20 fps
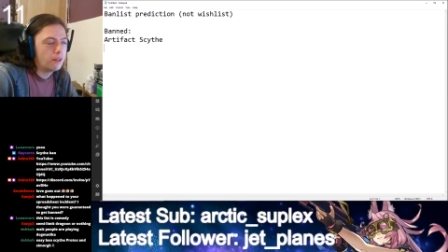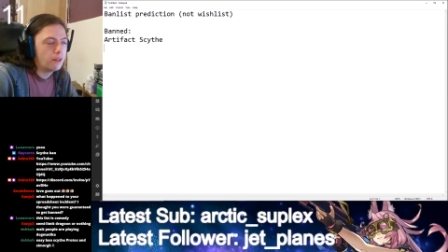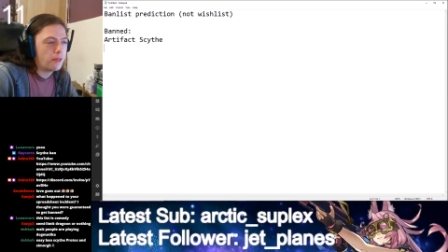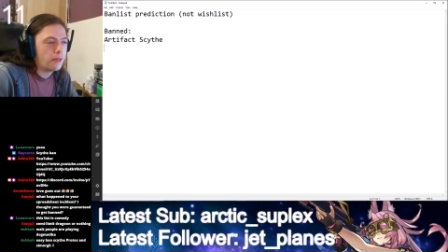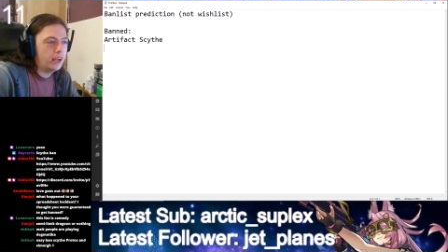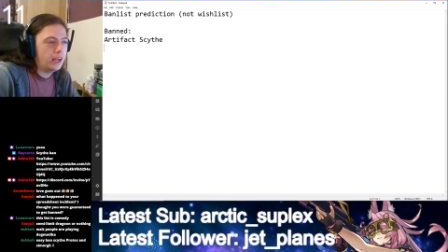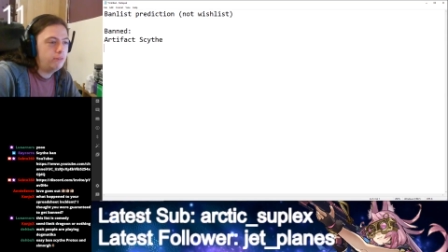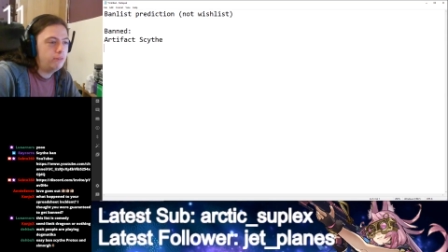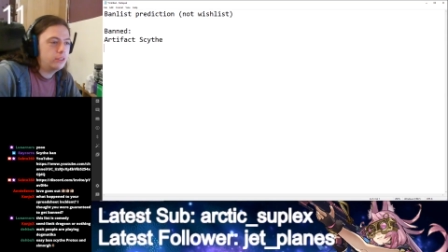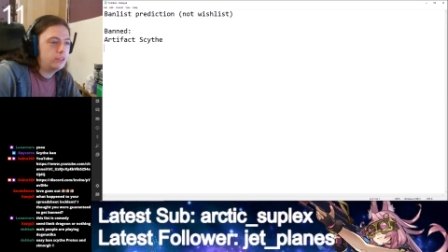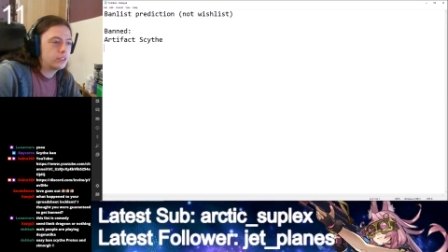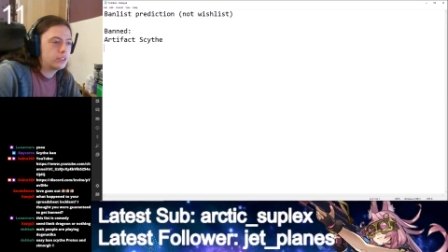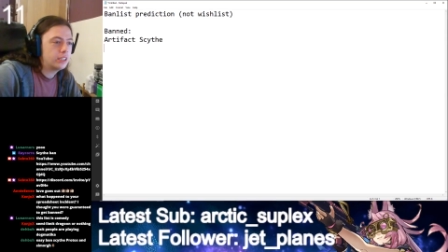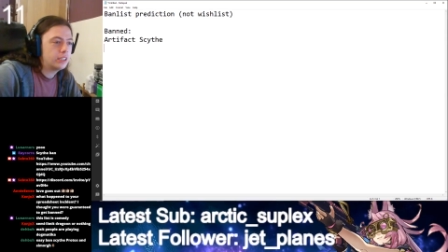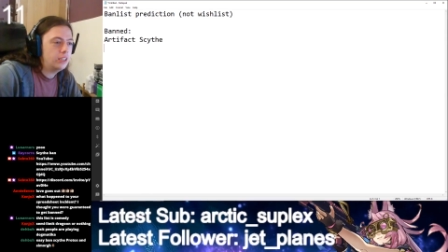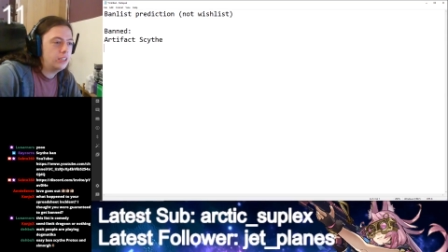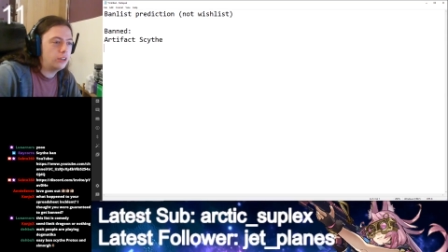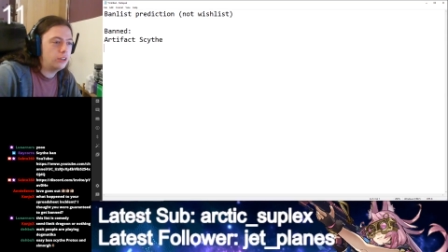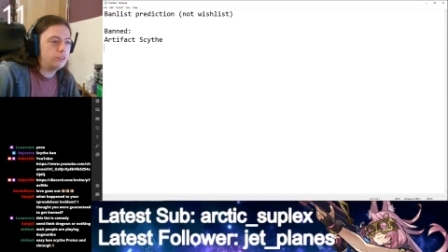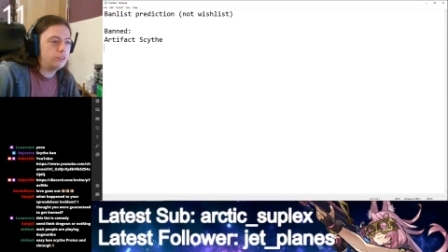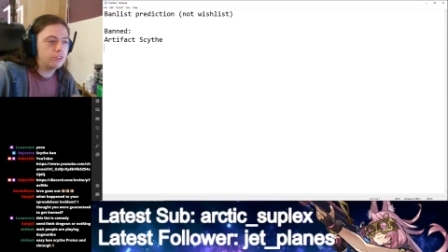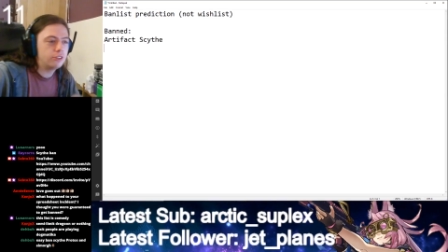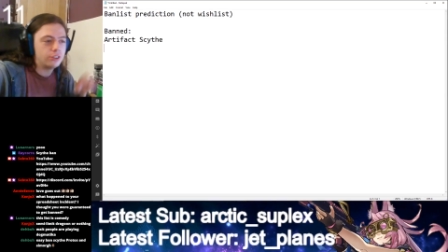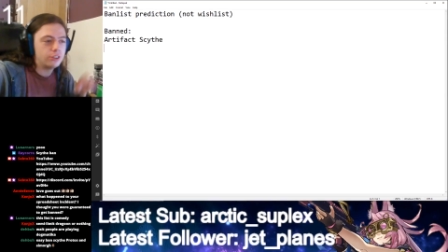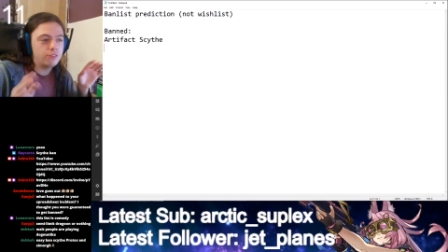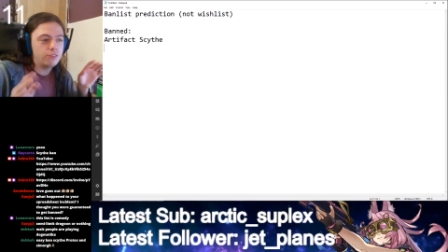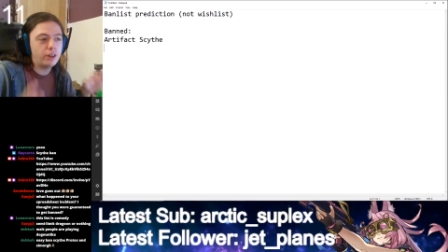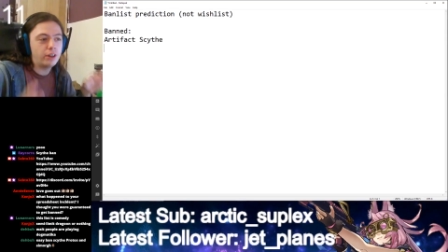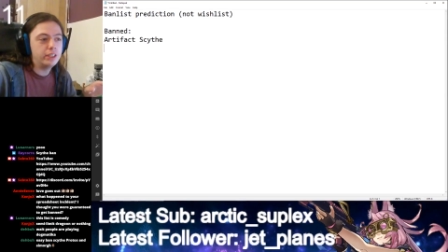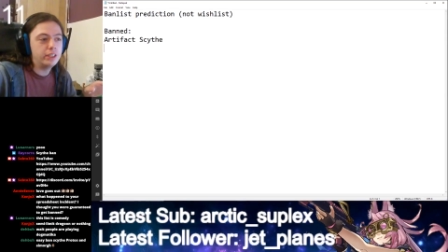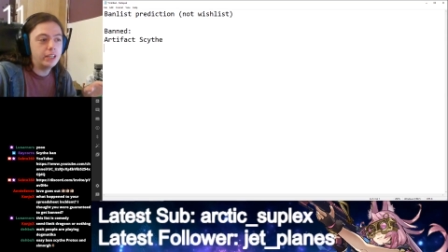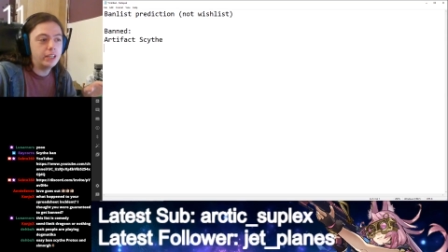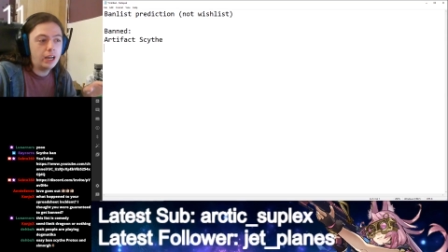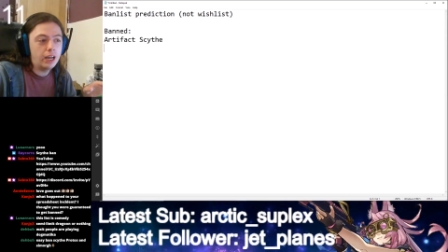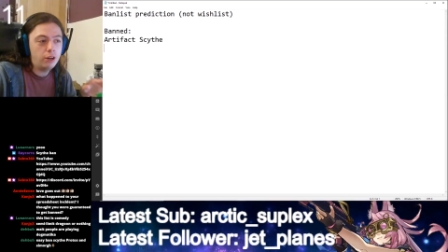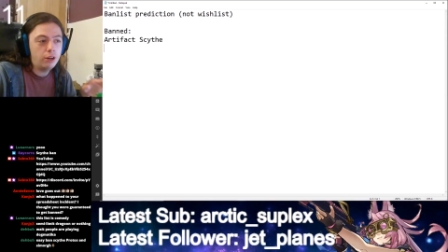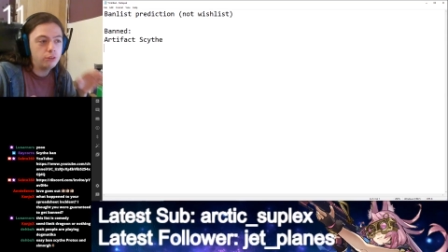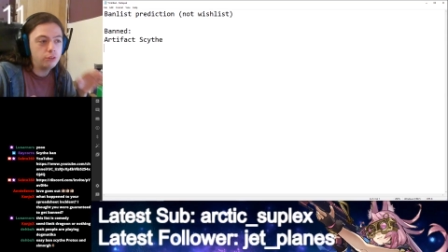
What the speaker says: If you're looking at OCG right now,